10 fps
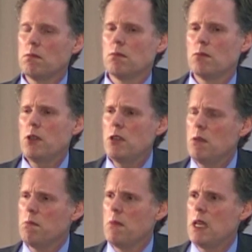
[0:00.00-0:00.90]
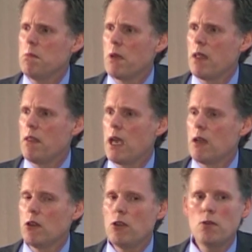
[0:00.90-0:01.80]
what do you mean by
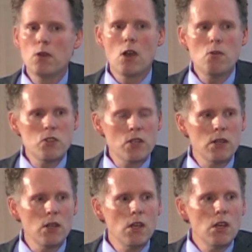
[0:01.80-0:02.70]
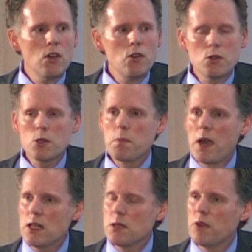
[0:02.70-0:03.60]
that? Who owns it? Who's
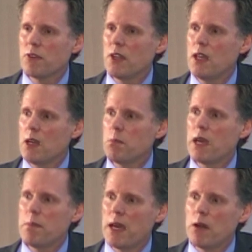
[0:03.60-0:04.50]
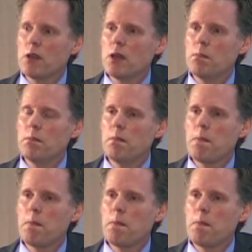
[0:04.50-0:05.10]
responsible for the end-of-pipe outcome?